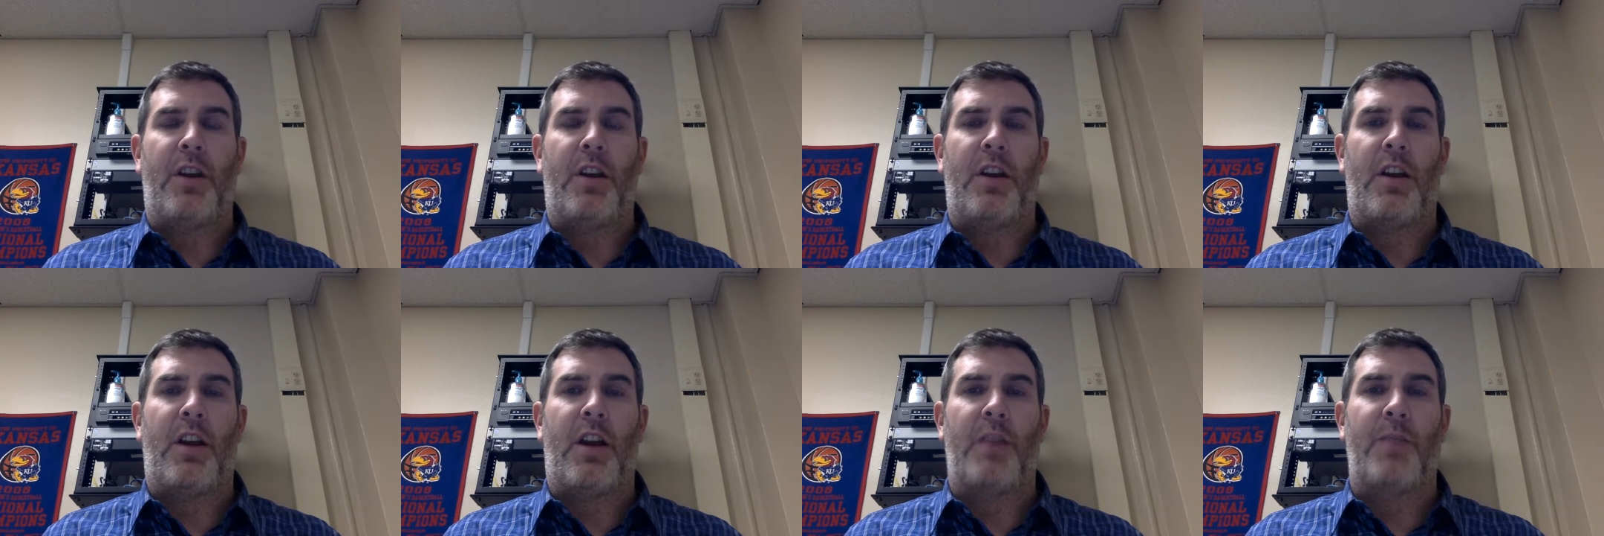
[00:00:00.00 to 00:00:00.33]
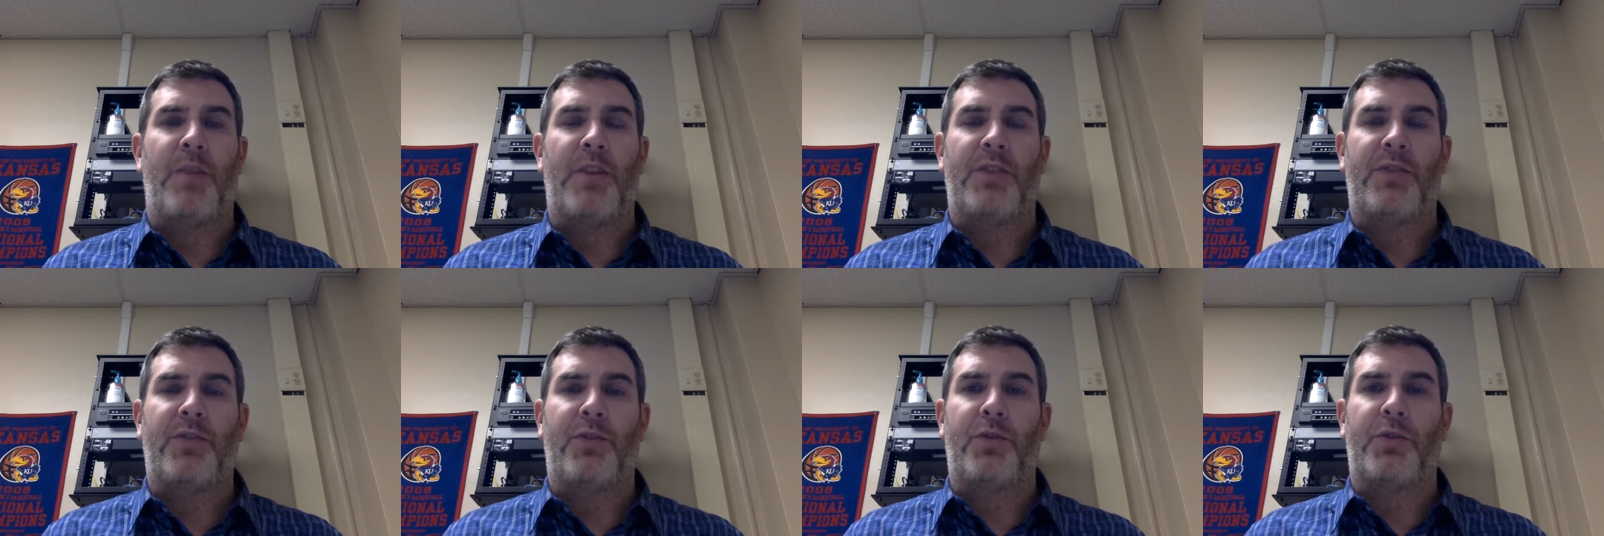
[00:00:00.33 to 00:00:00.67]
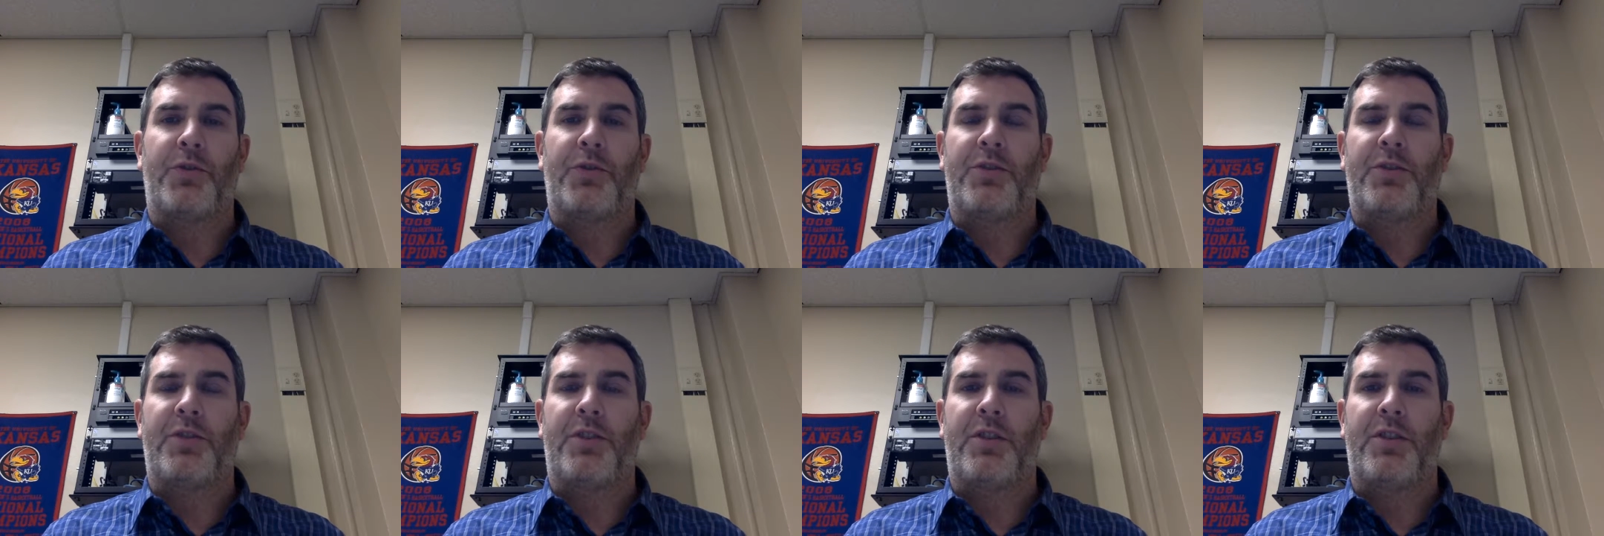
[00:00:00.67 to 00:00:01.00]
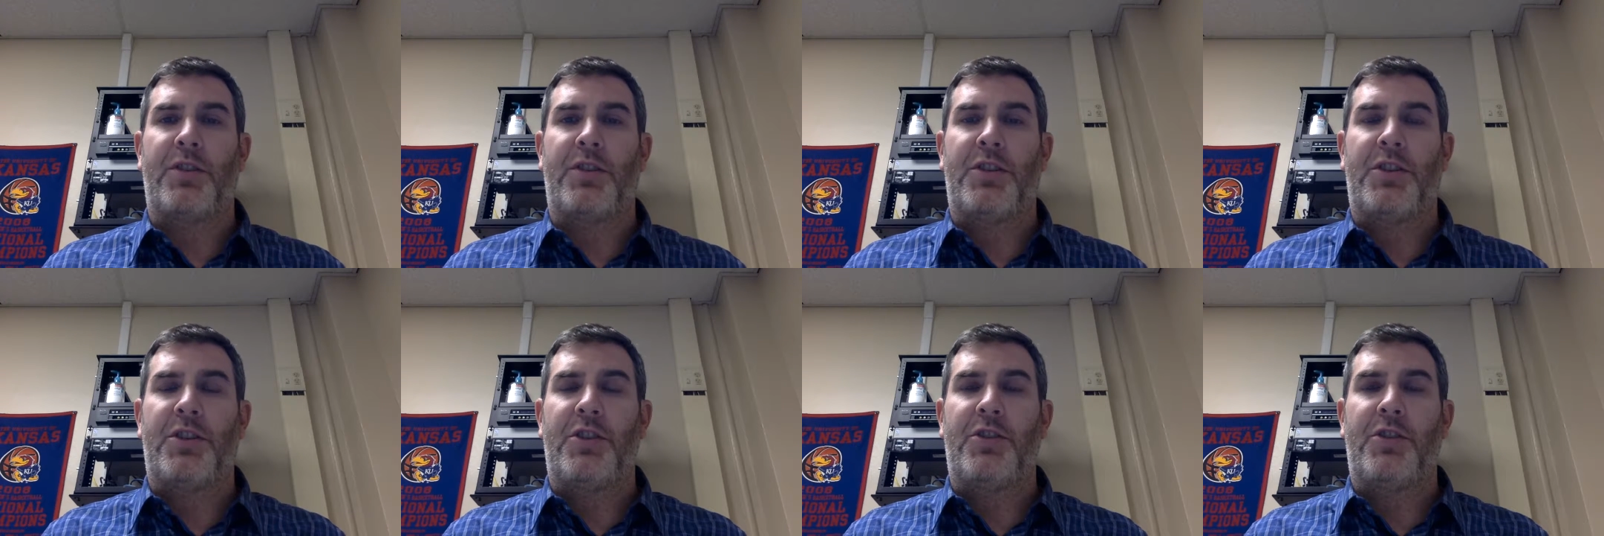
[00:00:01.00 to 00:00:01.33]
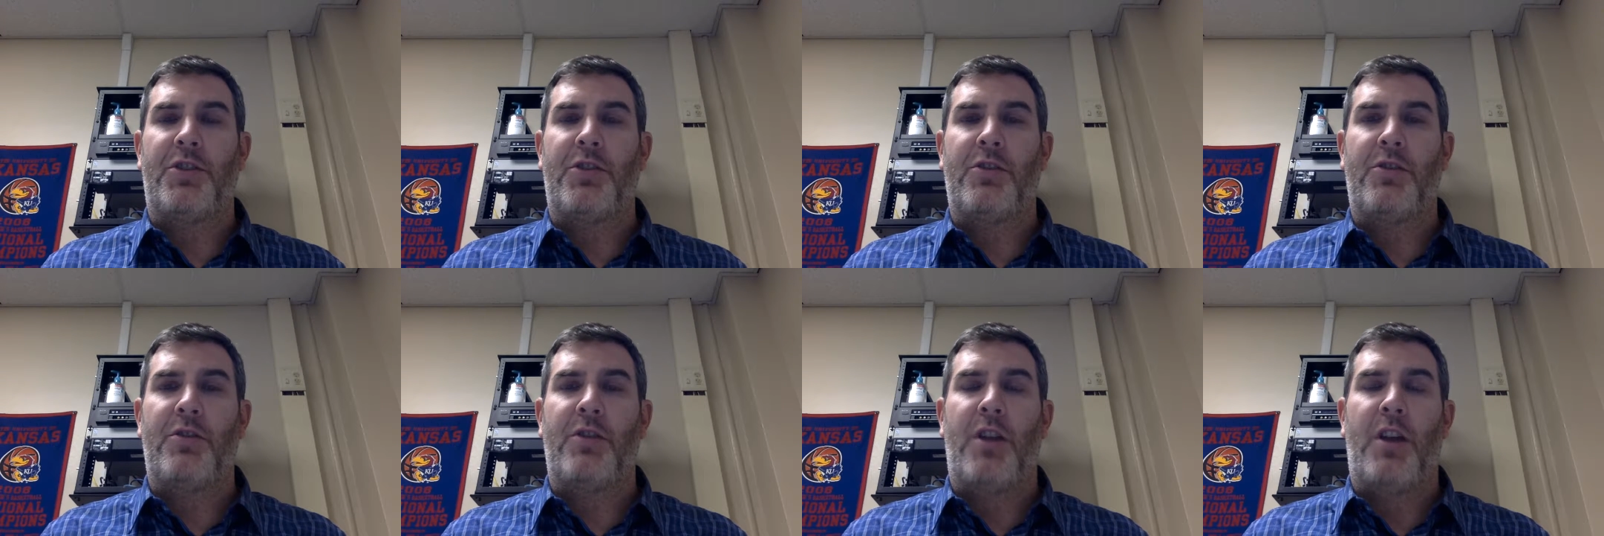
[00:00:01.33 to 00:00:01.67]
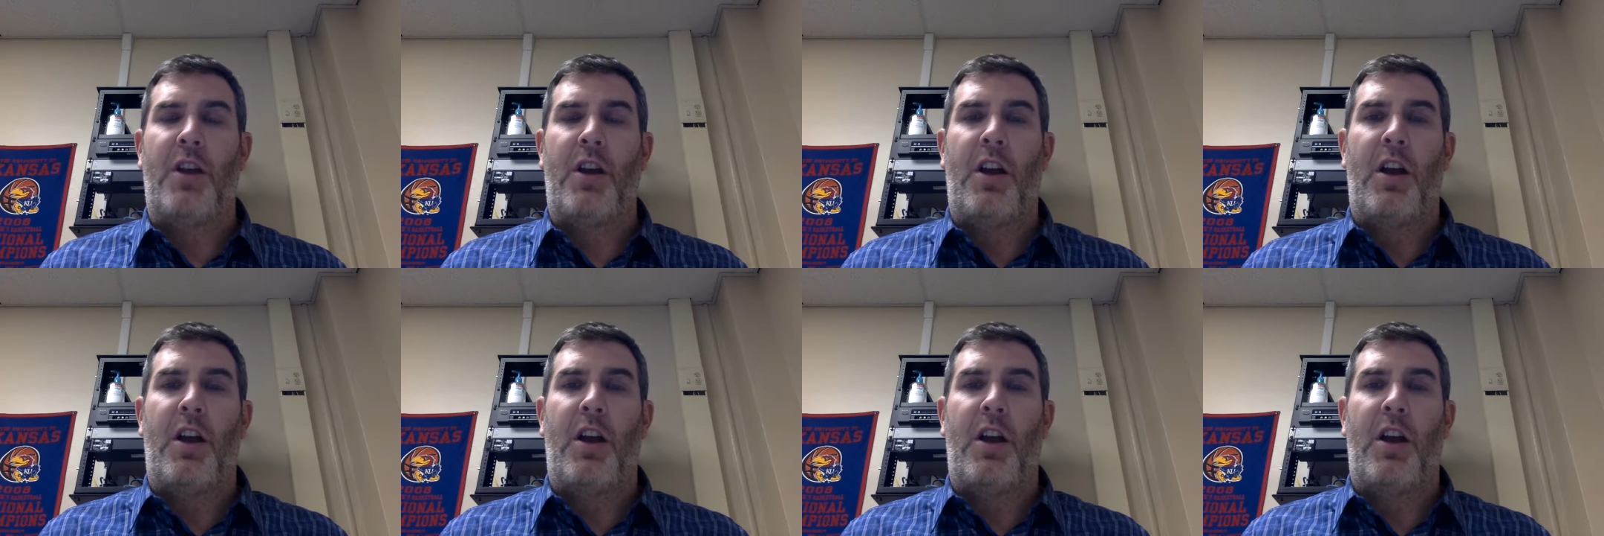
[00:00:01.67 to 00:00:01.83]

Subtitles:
and I'm a social studies teacher